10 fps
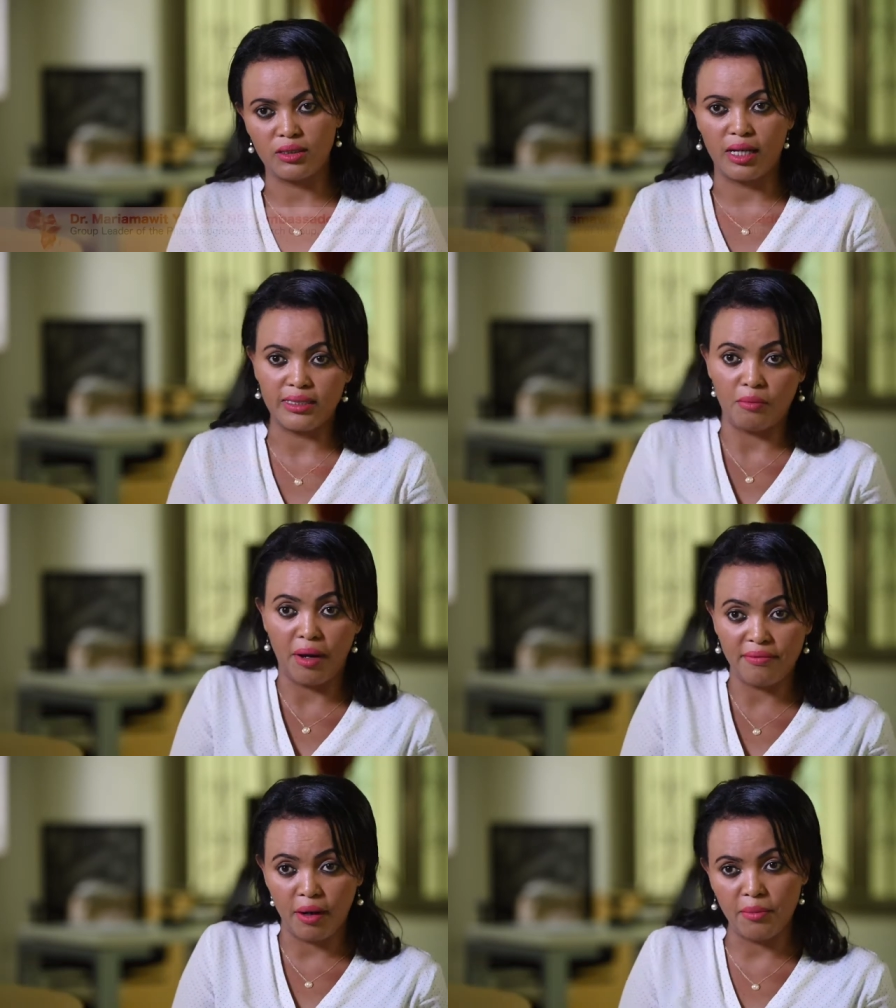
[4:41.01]
It's either
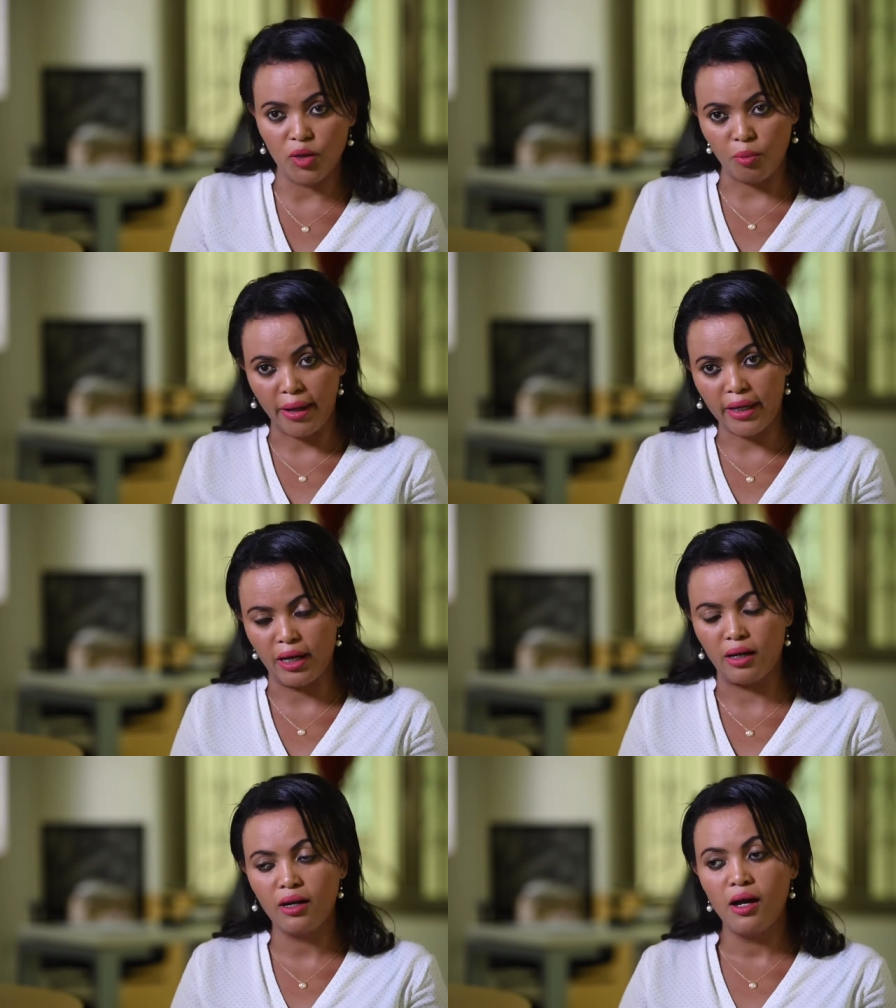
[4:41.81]
my family or my
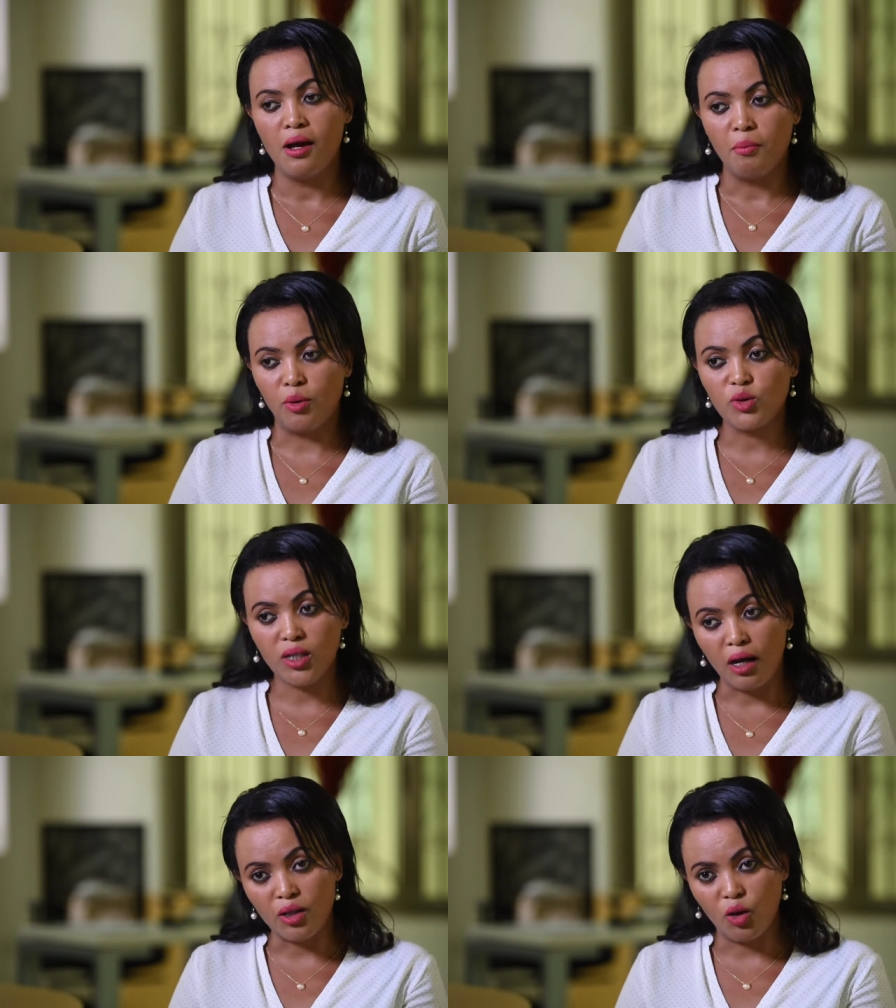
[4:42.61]
care.
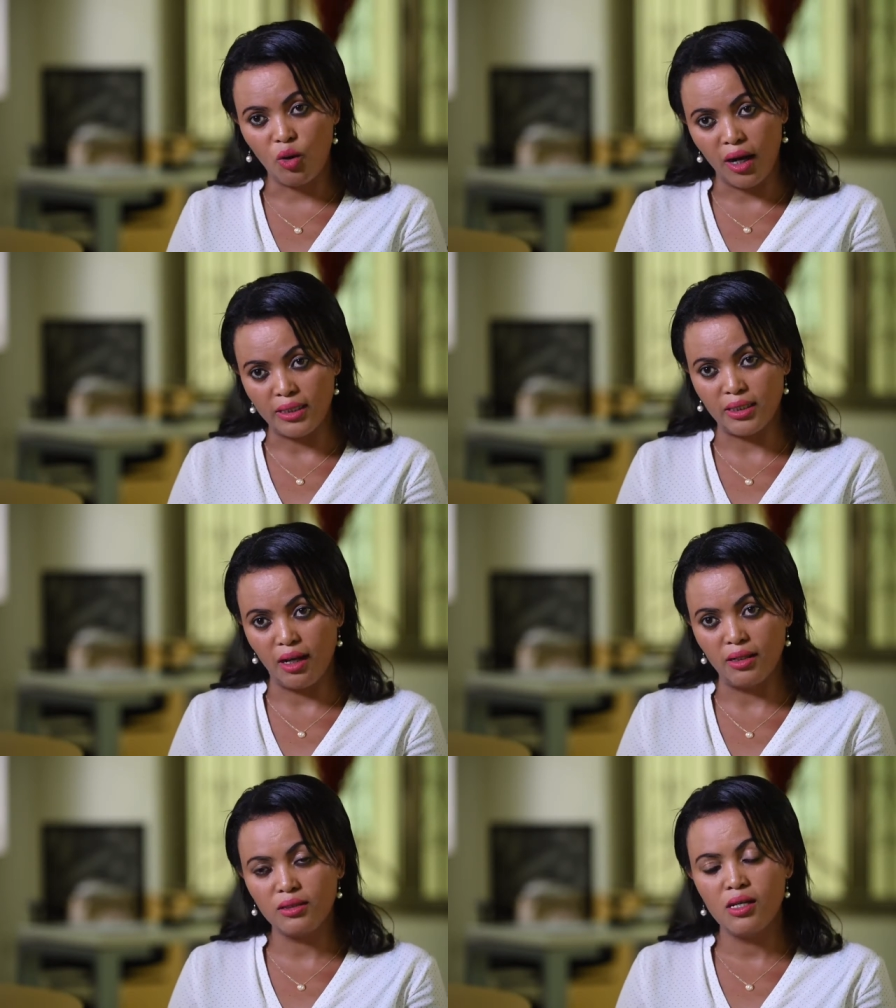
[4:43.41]
Both can't go hand in
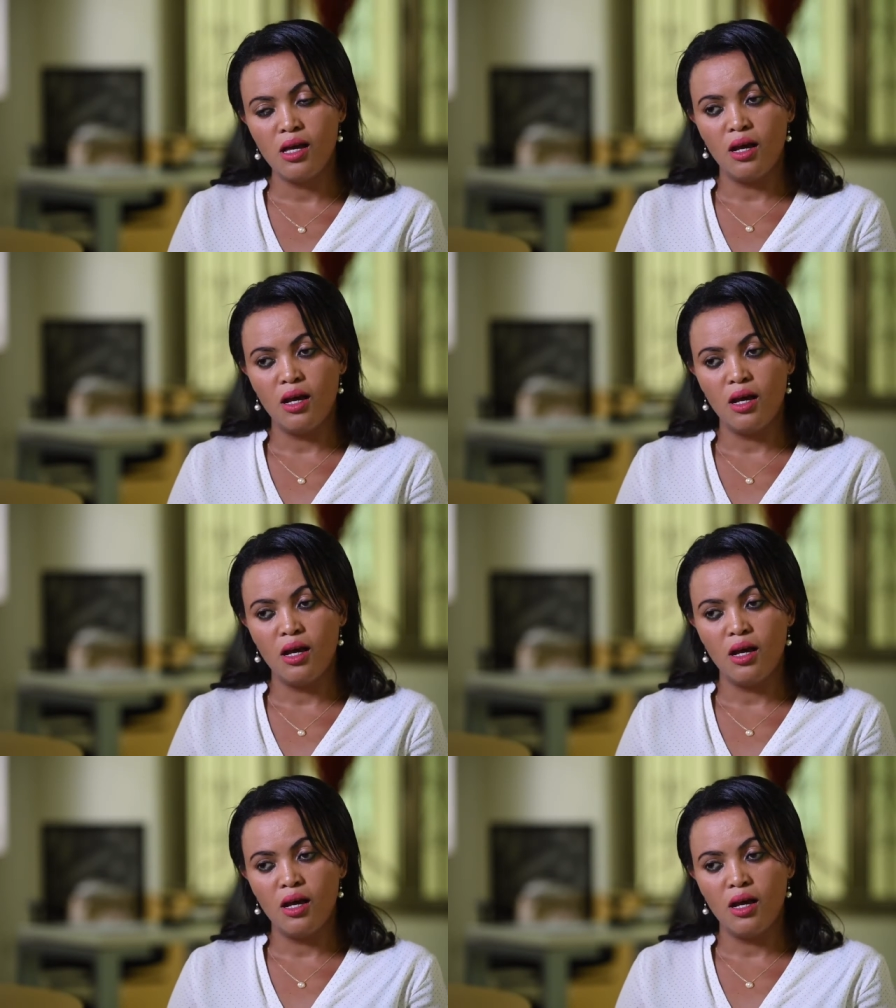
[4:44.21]
hand.